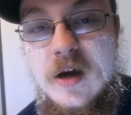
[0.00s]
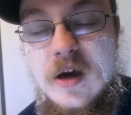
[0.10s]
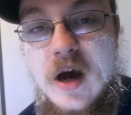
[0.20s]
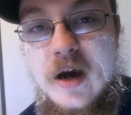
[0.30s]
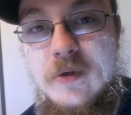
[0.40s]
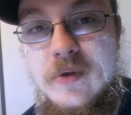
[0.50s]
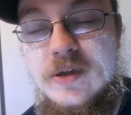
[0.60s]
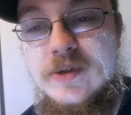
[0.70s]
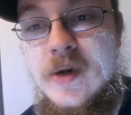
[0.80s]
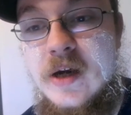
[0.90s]
I don't
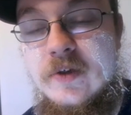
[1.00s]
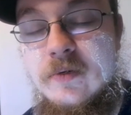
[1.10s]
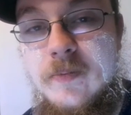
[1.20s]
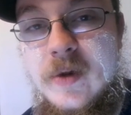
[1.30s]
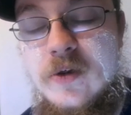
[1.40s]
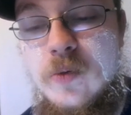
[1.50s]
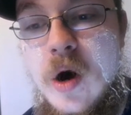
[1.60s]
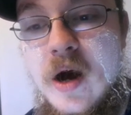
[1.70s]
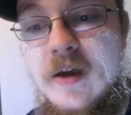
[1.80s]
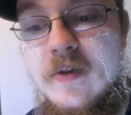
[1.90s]
expect them to be
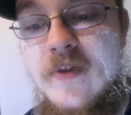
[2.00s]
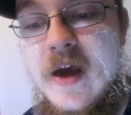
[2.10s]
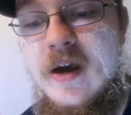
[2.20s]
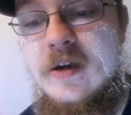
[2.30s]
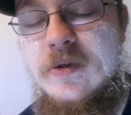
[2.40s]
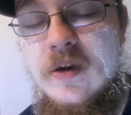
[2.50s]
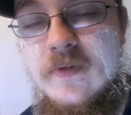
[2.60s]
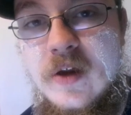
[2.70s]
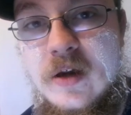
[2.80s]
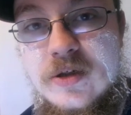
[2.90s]
quite that
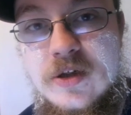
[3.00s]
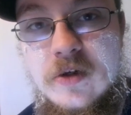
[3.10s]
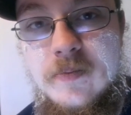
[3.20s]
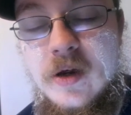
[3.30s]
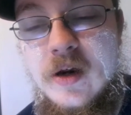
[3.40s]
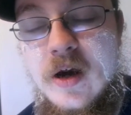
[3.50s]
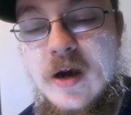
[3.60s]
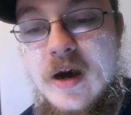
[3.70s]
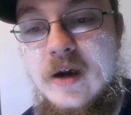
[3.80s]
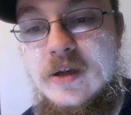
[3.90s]
good this year, but
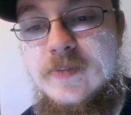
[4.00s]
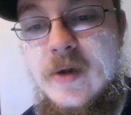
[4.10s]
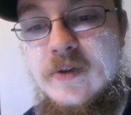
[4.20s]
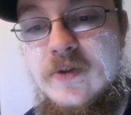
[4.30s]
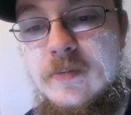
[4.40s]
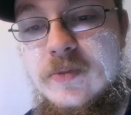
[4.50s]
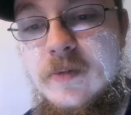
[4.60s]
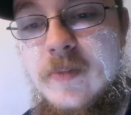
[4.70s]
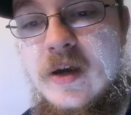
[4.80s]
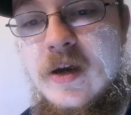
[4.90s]
I expect them
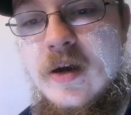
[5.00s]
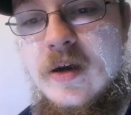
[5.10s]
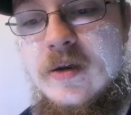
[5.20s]
to be